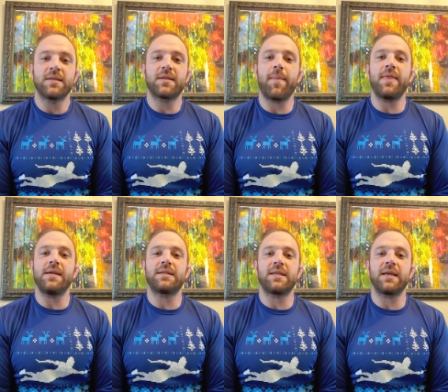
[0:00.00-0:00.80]
Some of
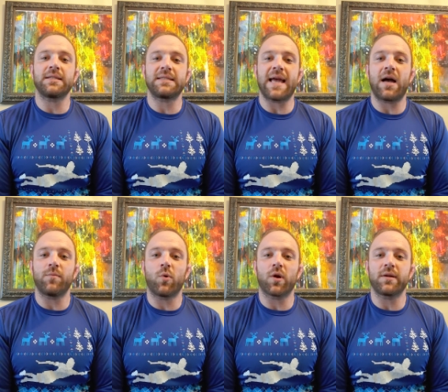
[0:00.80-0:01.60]
these things
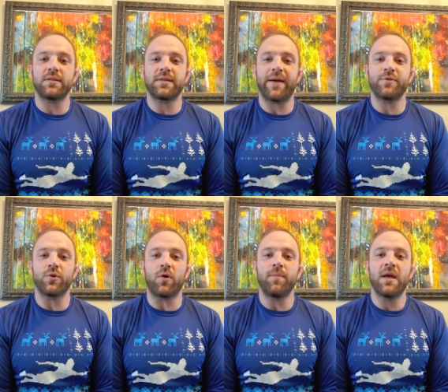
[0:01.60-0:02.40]
sound more
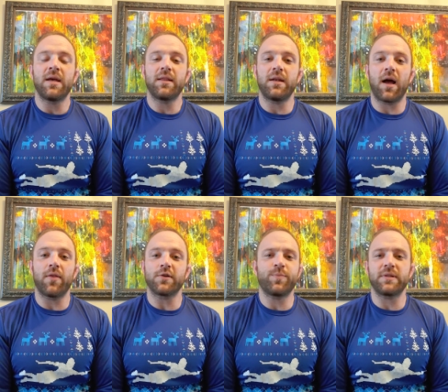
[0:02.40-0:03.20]
conceptual than
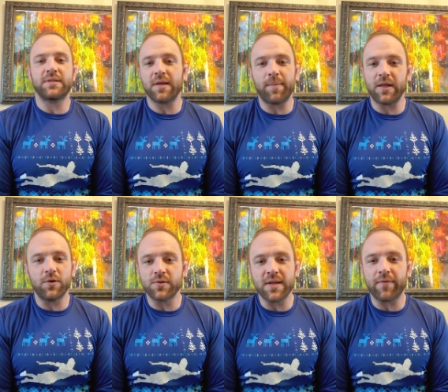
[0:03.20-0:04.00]
others, but to somebody
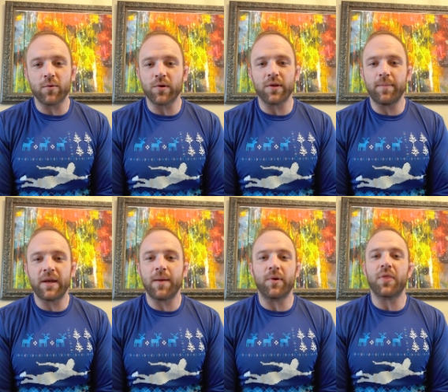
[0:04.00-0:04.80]
who's never really
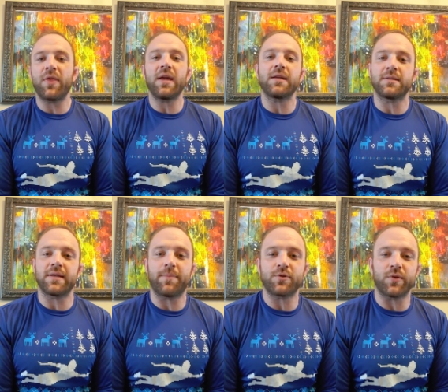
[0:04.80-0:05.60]
been able to think
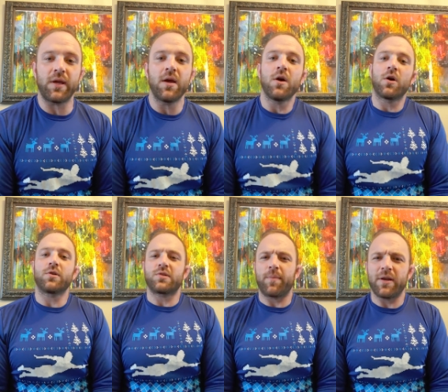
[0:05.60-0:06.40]
conceptually, or
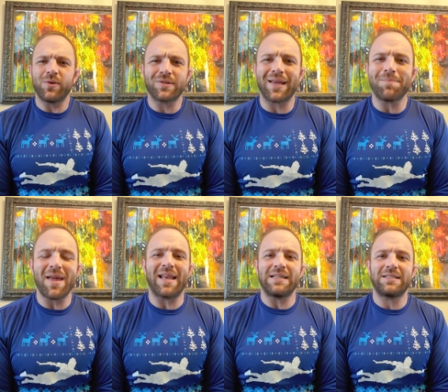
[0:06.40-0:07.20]
somebody who's like,
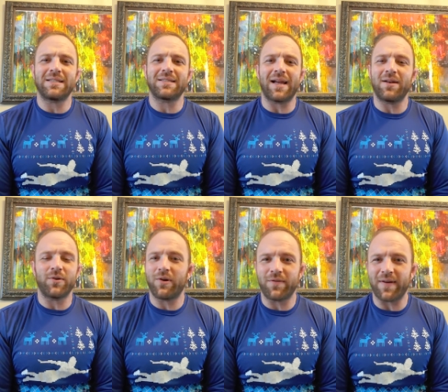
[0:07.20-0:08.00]
man, I
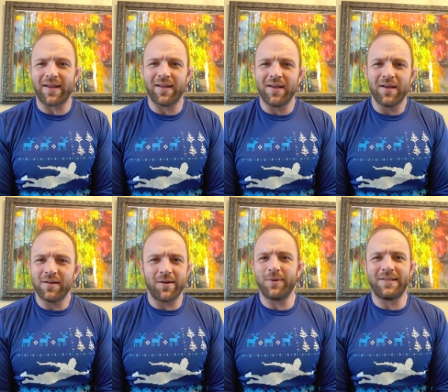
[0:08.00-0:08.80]
don't know if I
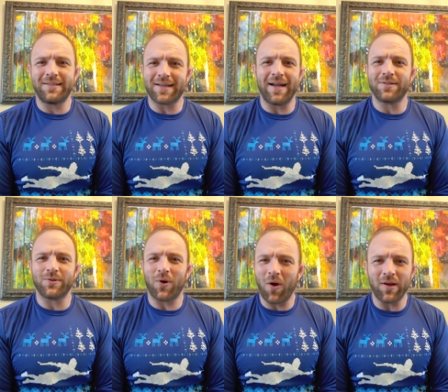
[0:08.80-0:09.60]
know what these guys are
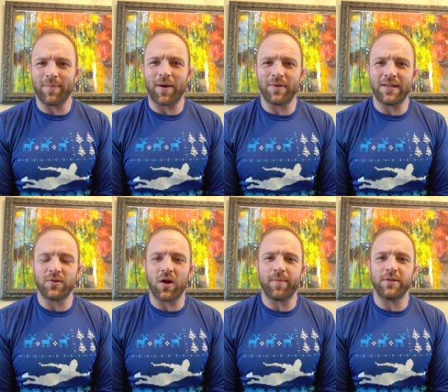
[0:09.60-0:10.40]
talking about when they
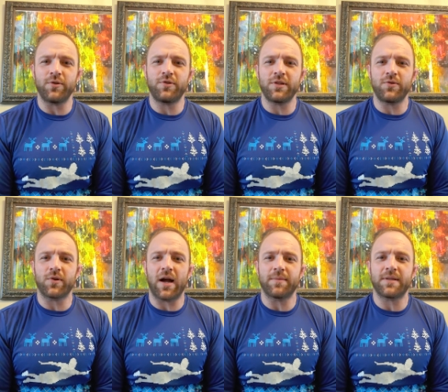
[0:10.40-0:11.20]
talk about jiu-jitsu
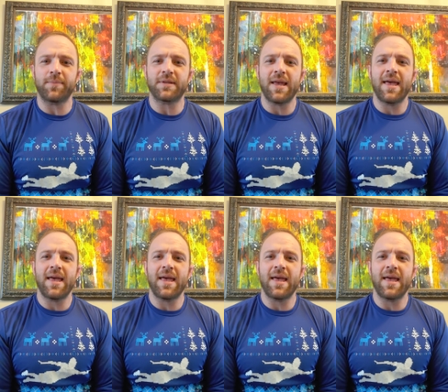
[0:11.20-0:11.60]
concepts.